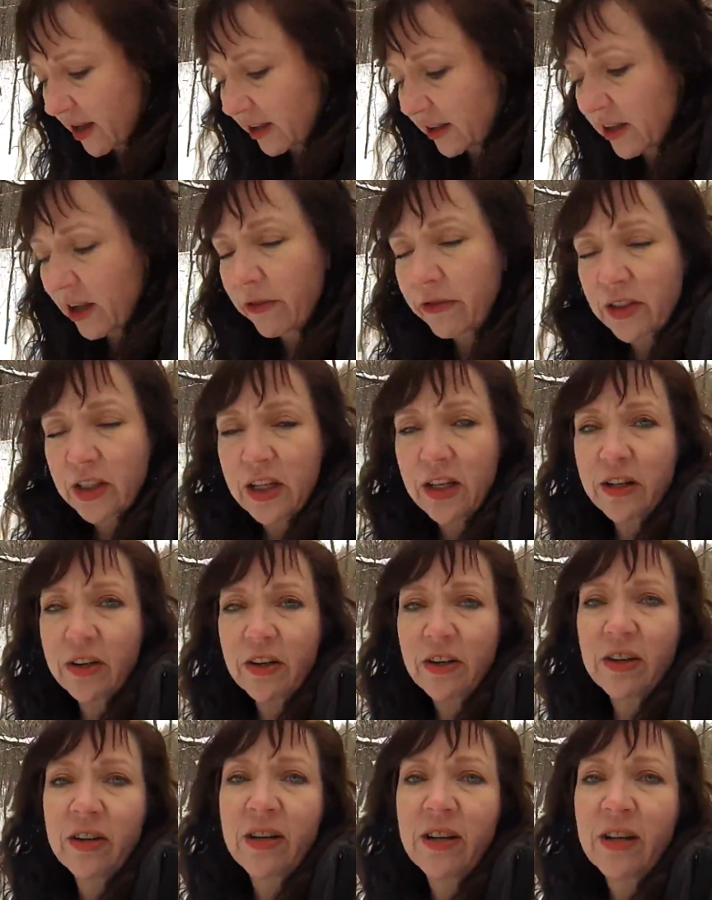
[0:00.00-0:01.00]
I'd love to
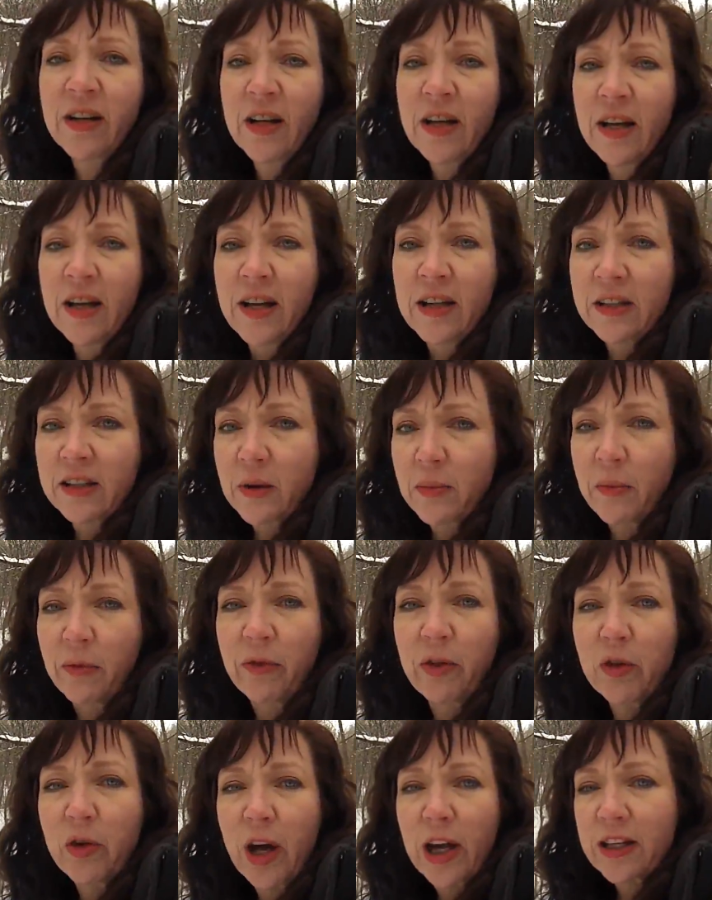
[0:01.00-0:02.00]
hear some
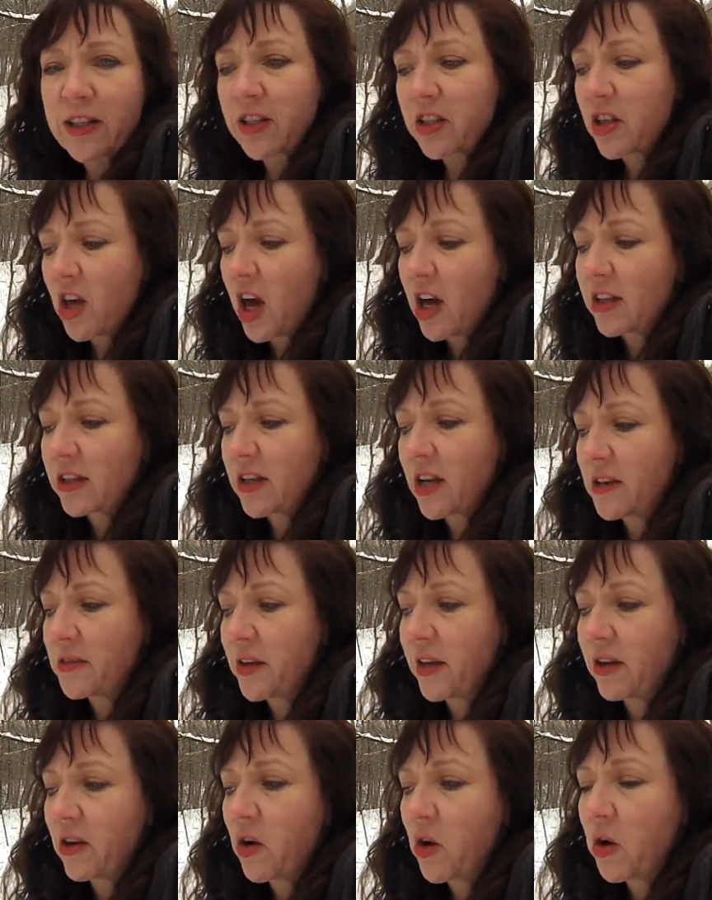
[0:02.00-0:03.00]
of you guys' thoughts on
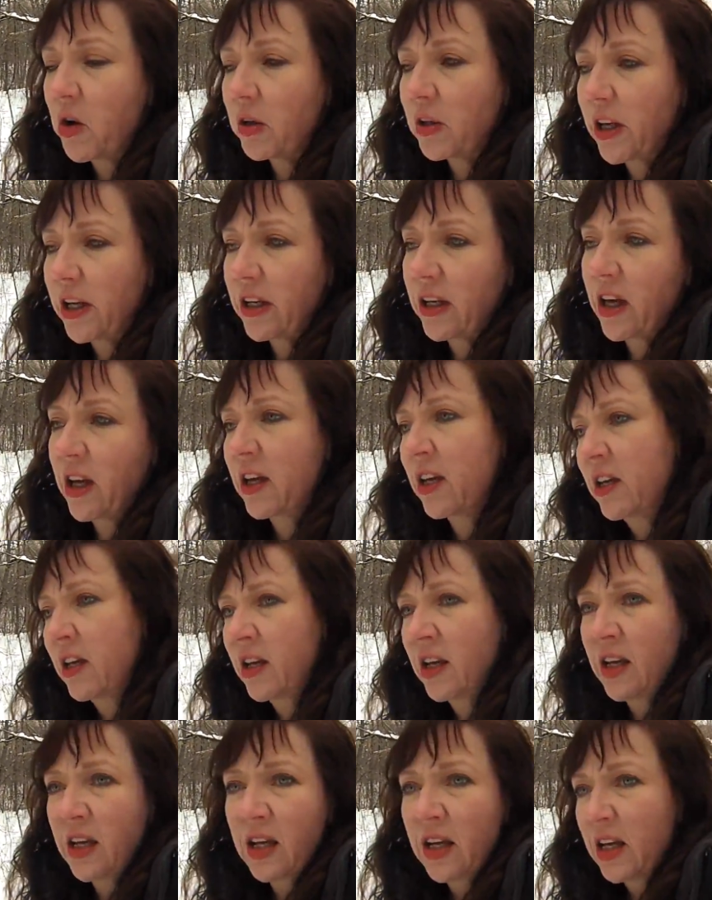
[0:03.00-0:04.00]
that whole, like,
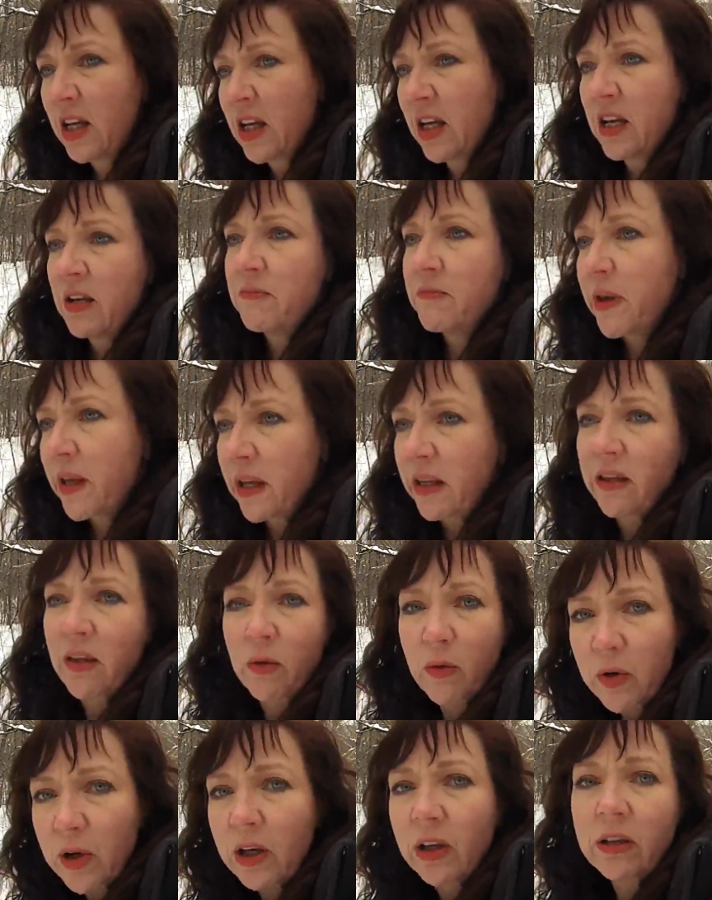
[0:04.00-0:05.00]
being
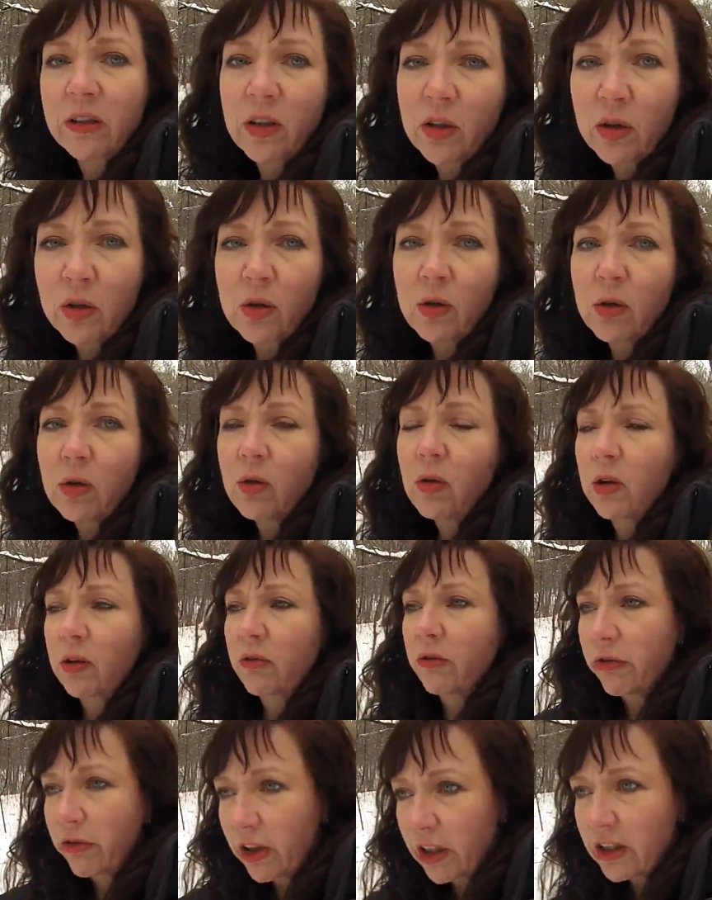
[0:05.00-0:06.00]
the real you
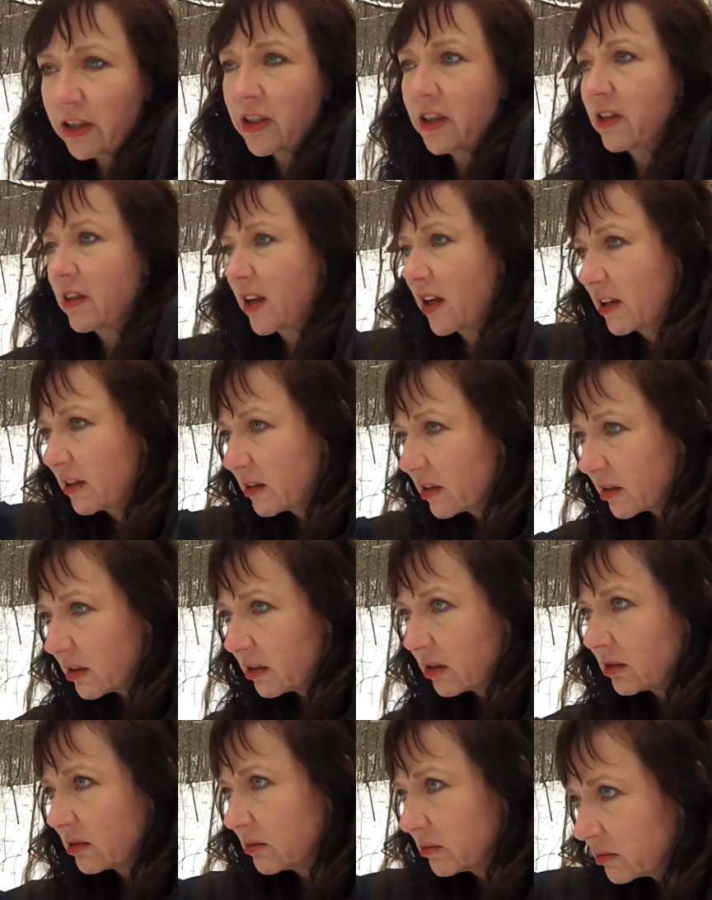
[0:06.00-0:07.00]
and finding that
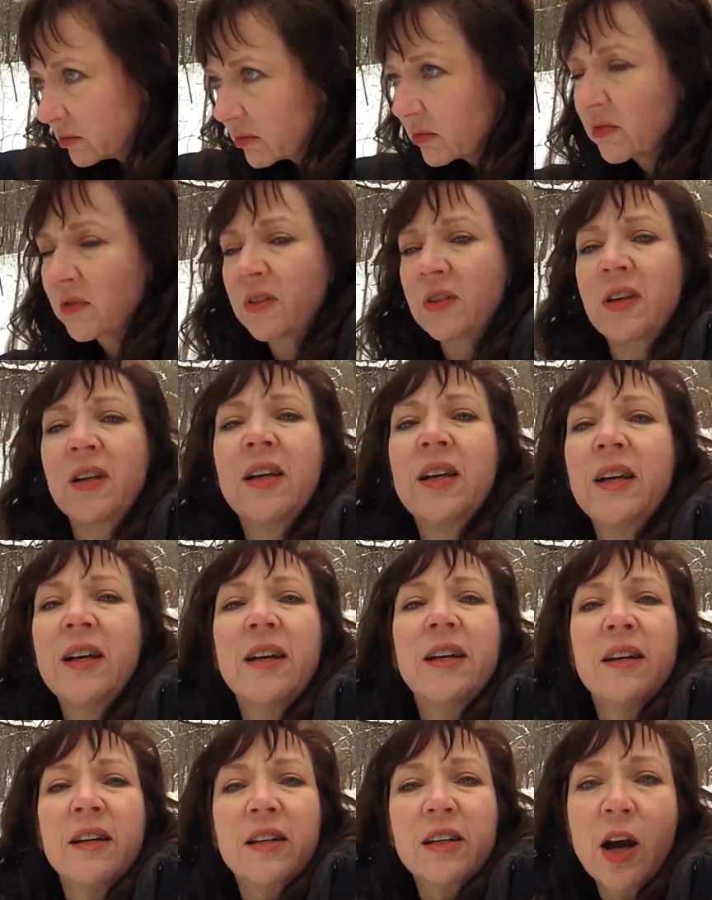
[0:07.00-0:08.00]
little
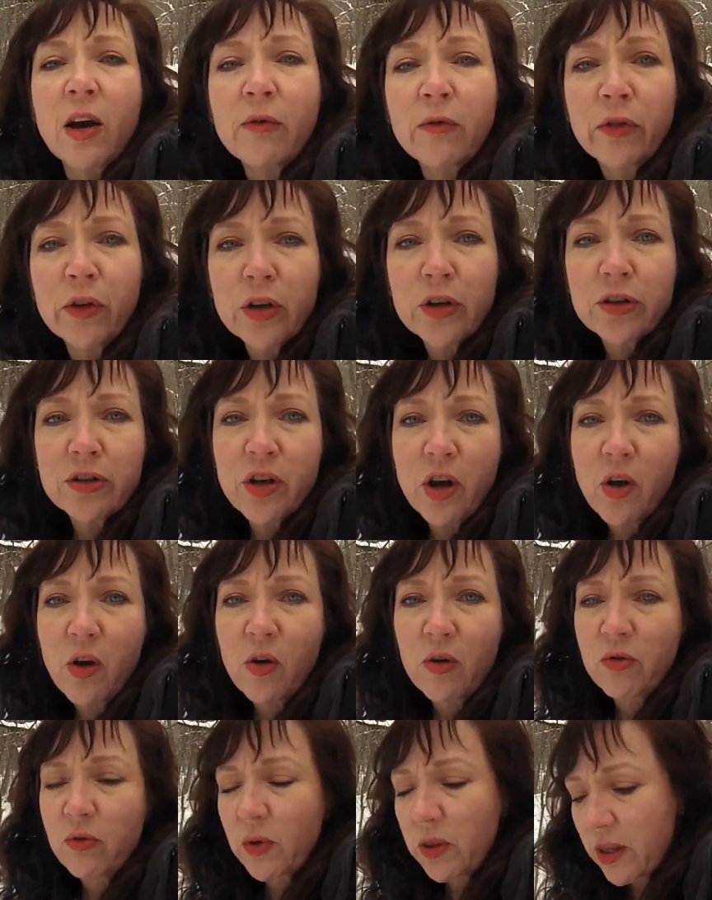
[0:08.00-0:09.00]
comfort
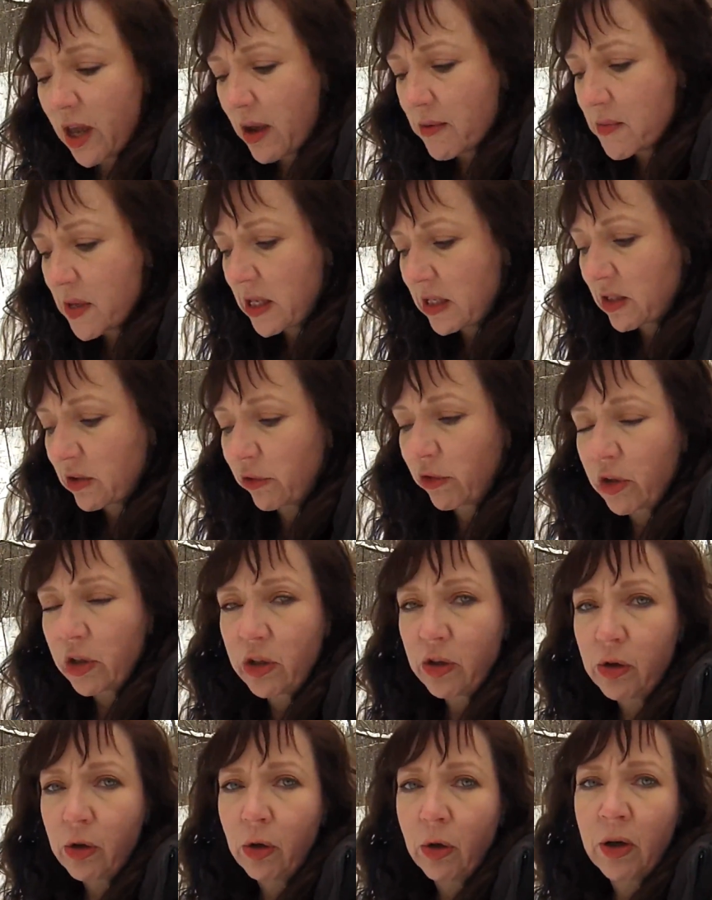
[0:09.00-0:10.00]
zone, what that means for
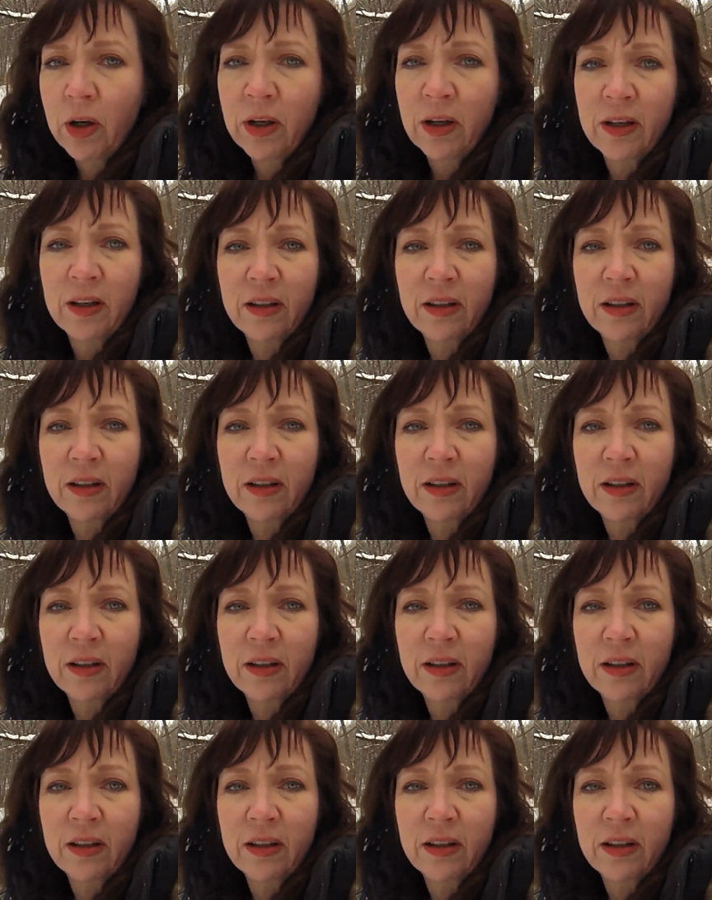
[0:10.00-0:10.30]
you.